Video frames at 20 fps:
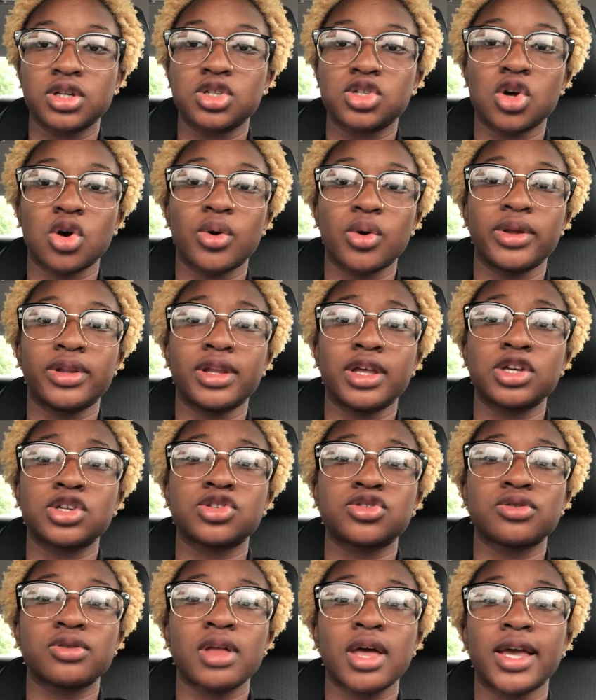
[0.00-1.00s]
So
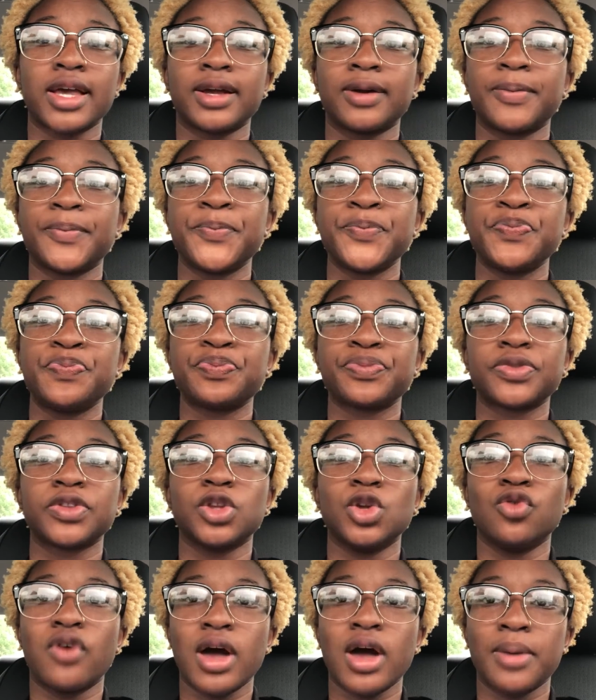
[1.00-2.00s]
unless you're like,
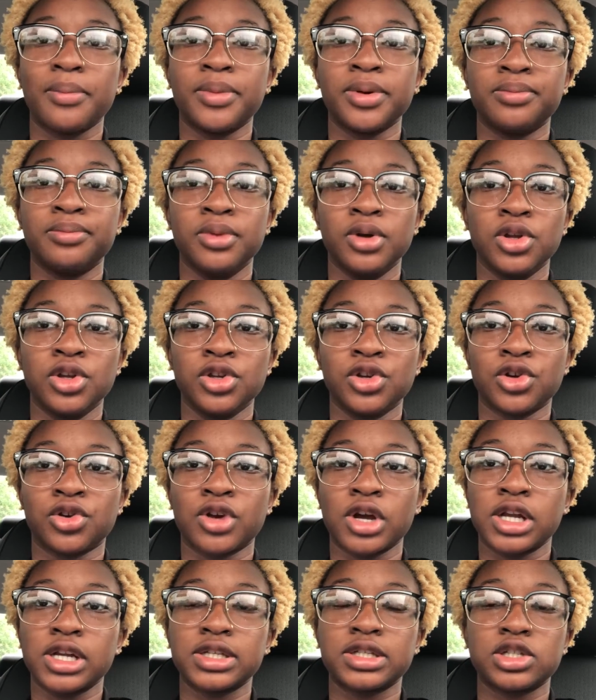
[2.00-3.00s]
you've been building your
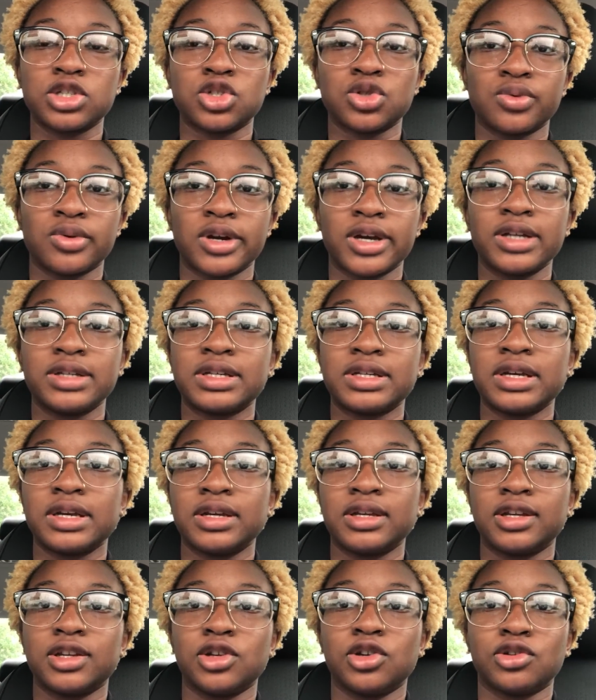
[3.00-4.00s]
credit since you were
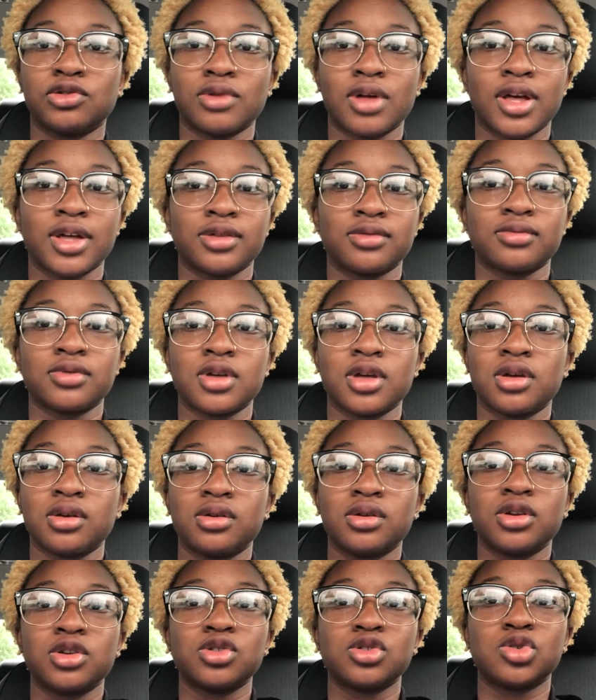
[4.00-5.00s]
18 and you're like
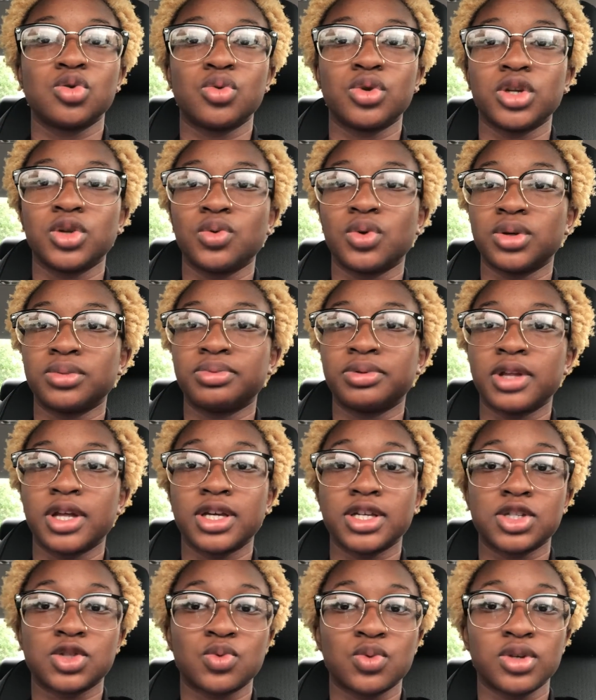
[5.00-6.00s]
21
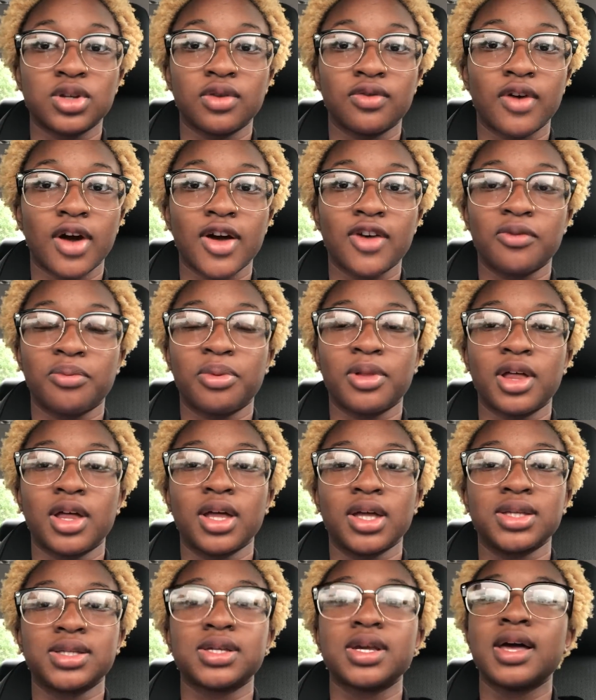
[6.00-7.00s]
plus, 25
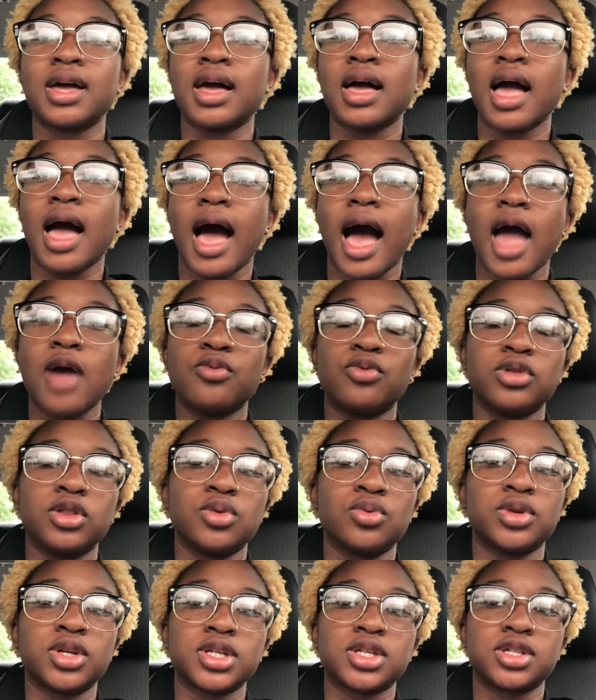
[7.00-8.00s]
plus, I
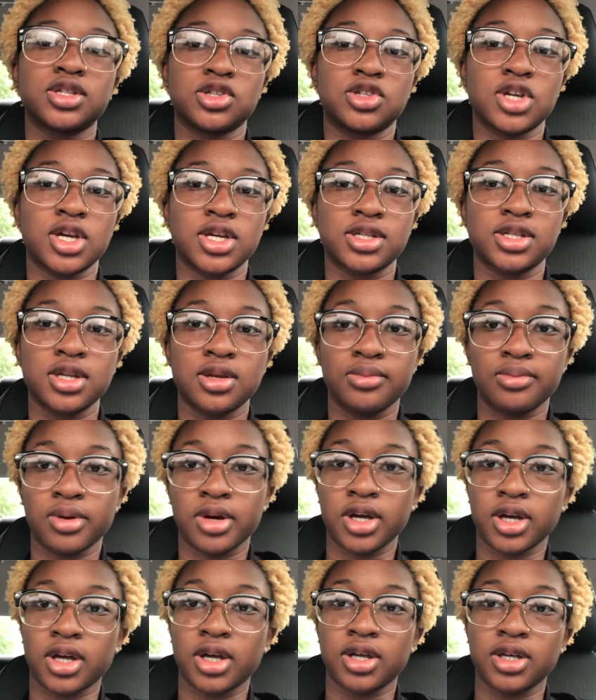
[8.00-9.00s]
really wouldn't suggest it,
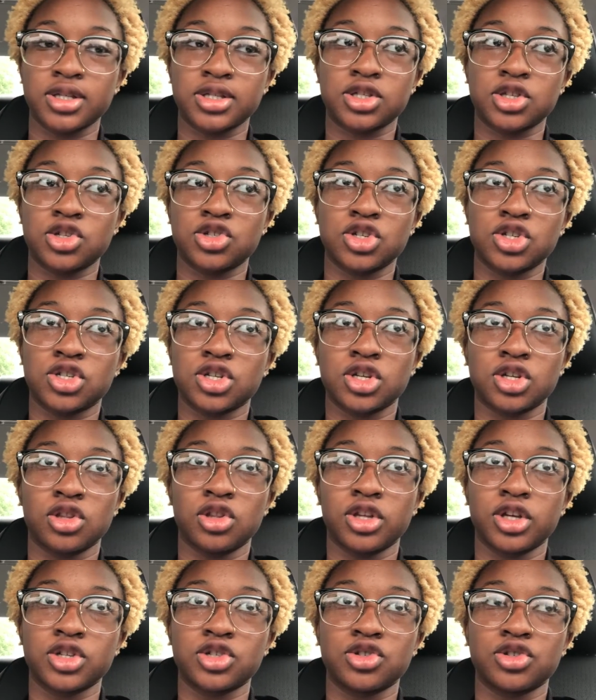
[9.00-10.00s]
because they're just going to
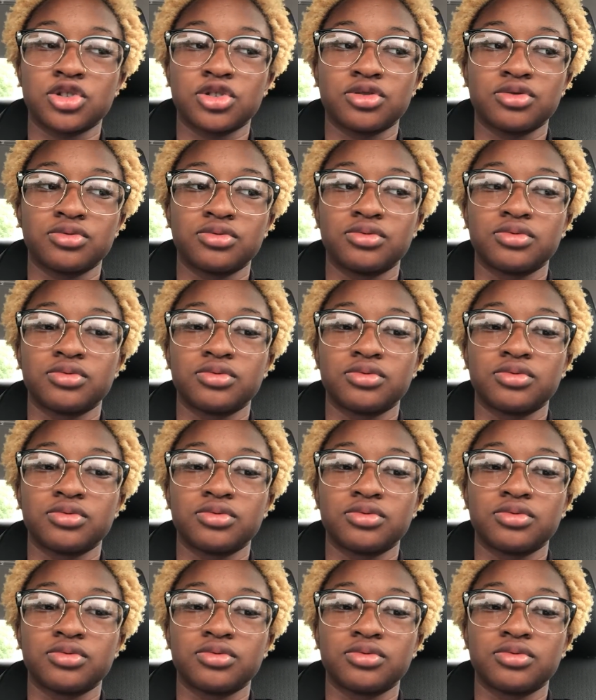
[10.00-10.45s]
look at your